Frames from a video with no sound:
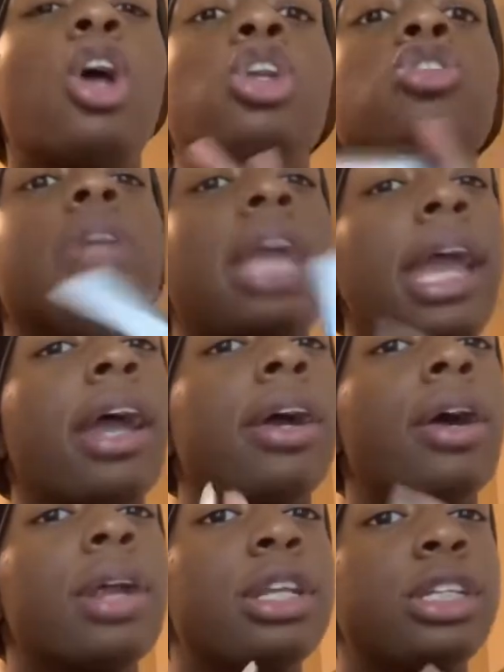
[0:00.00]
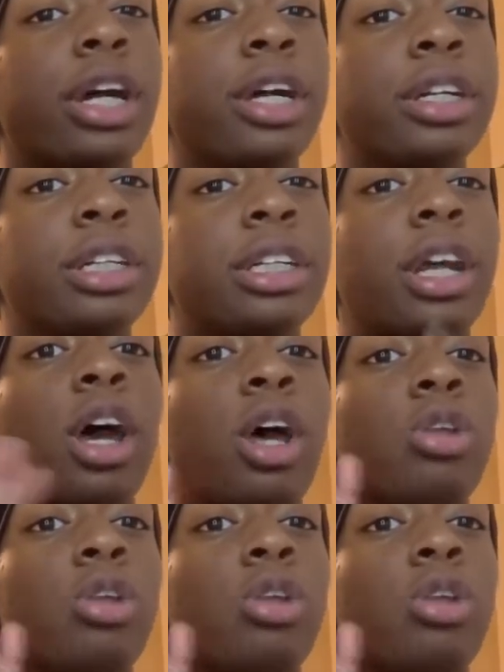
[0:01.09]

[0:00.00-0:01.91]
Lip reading: You can't go to church